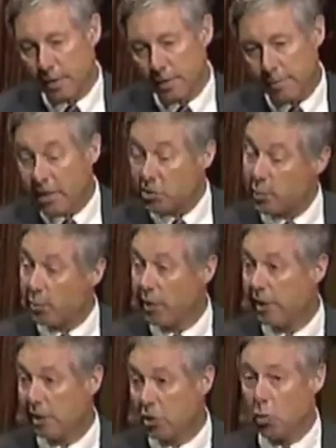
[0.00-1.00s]
Because we
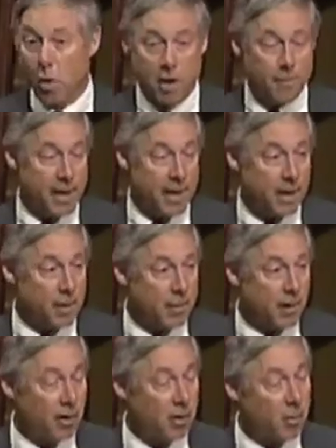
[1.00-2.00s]
really do want it made in
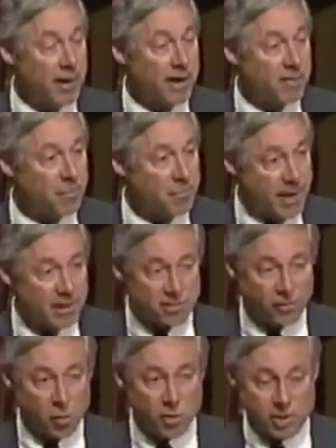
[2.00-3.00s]
America. We have the best
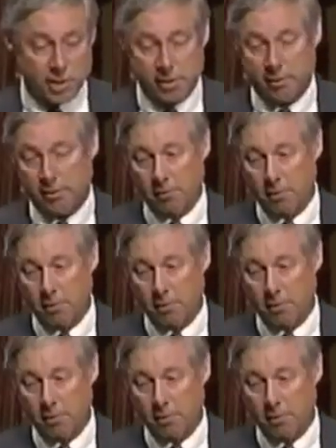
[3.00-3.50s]
folks here.